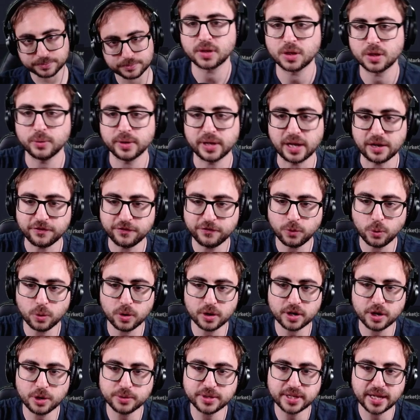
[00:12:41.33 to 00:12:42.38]
Got 4
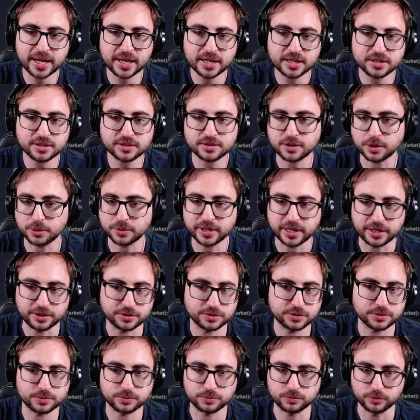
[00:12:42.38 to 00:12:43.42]
Goten's. Goten's
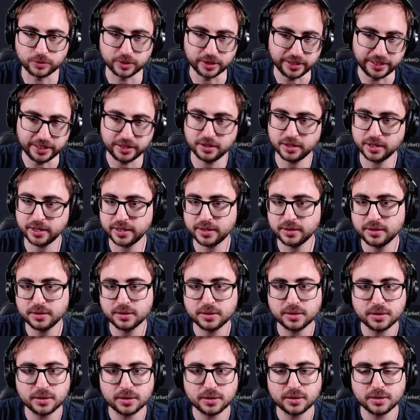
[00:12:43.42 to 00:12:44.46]
really good.
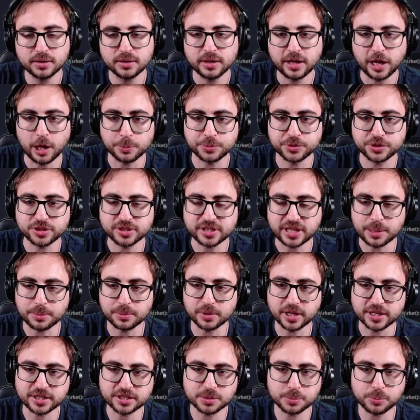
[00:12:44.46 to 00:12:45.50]
Helps you
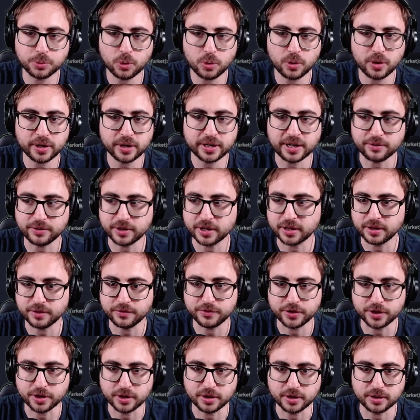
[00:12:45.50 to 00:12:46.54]
stabilize the board, get rid of
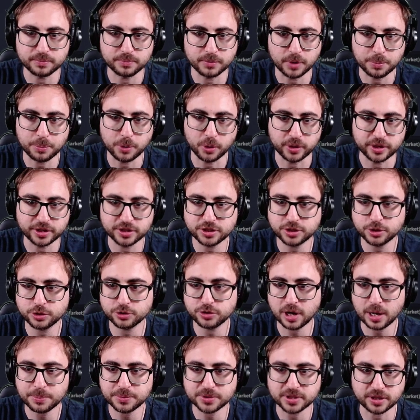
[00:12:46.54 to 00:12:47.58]
your opponent's
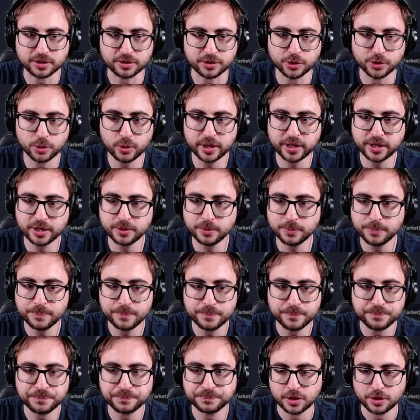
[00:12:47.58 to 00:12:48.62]
2-drops that are annoying you.
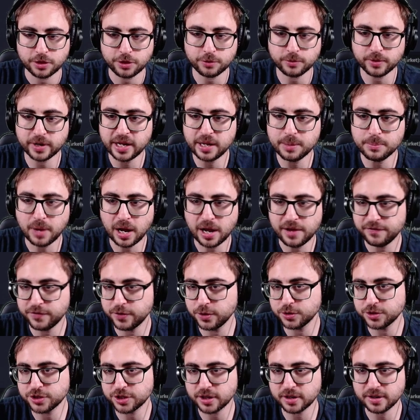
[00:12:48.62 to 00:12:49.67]
3 My
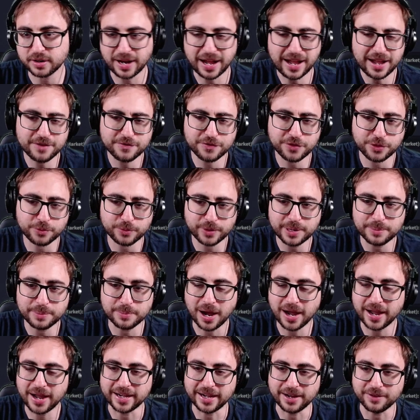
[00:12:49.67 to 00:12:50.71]
Future. I have 3 My
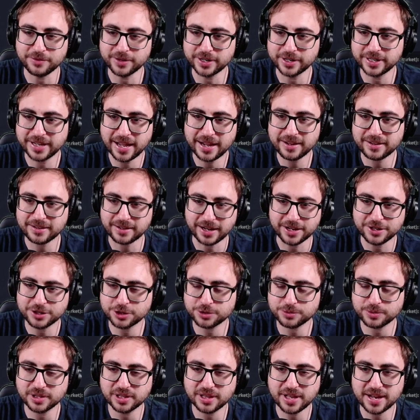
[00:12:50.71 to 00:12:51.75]
in every deck, I just
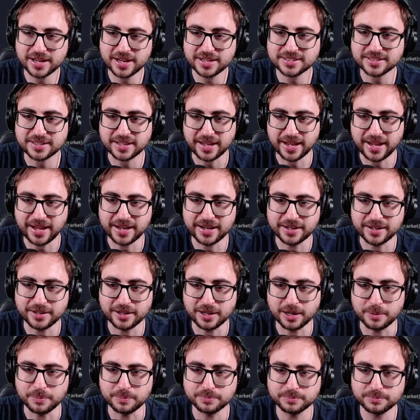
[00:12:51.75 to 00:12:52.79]
realized, and
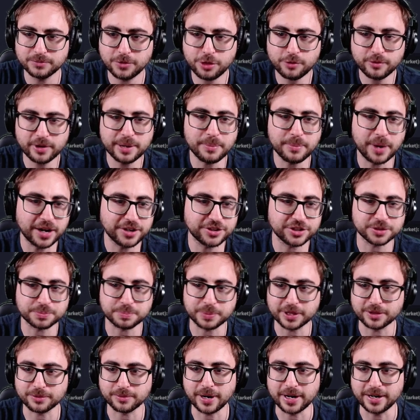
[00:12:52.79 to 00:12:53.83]
3 might just be the
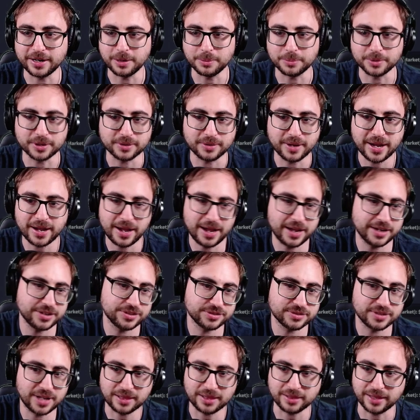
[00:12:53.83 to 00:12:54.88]
right number. I
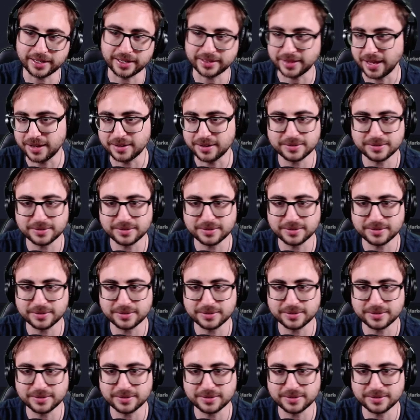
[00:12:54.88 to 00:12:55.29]
like that.